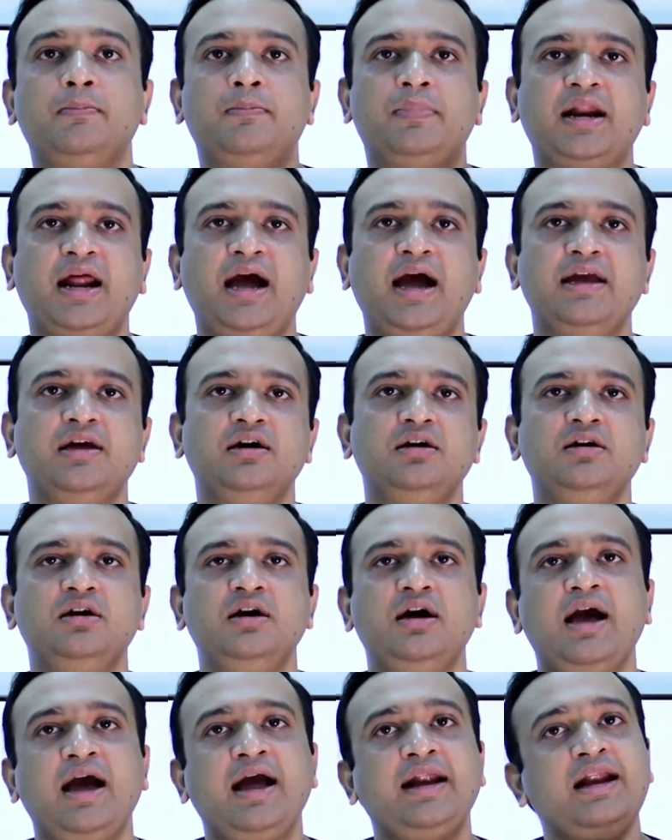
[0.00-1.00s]
prior
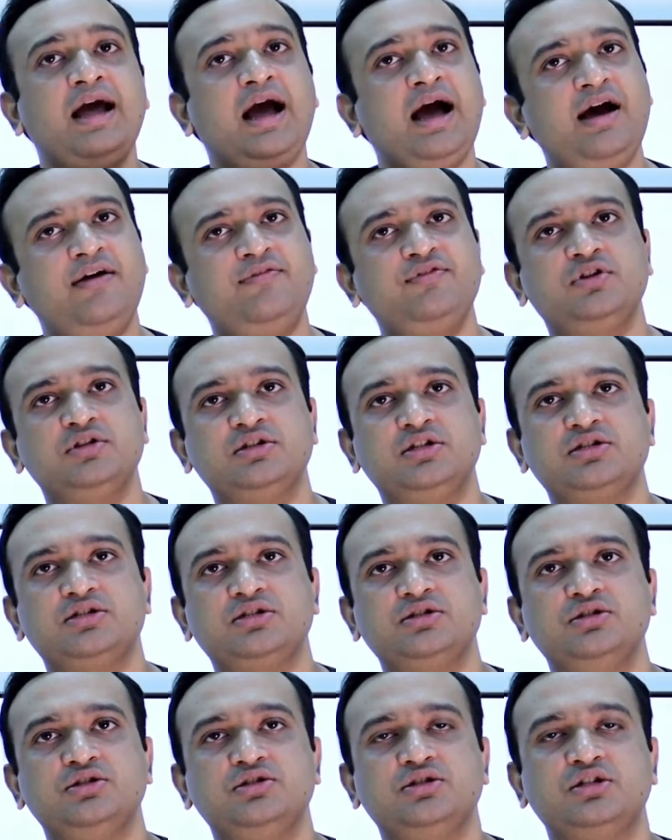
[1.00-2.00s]
and after the
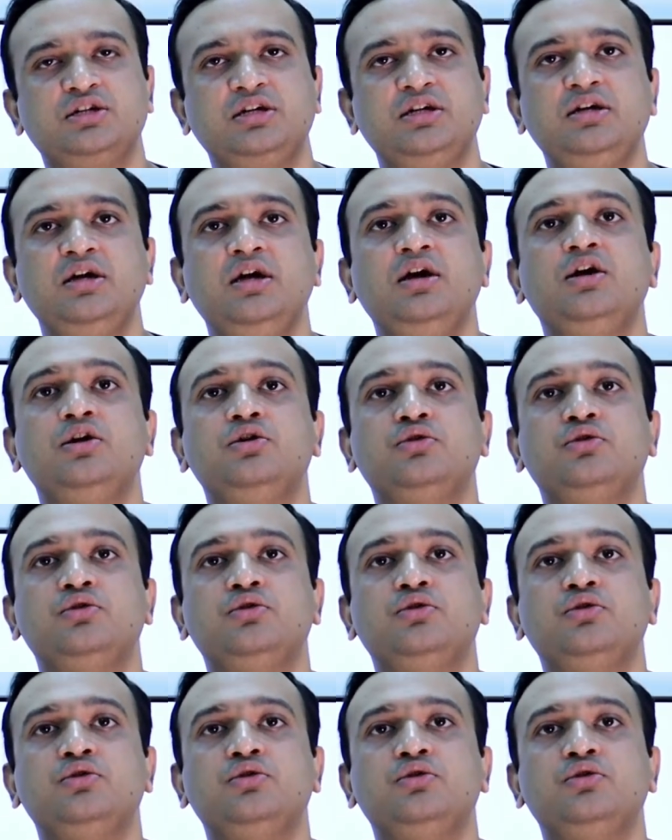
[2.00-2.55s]
surgery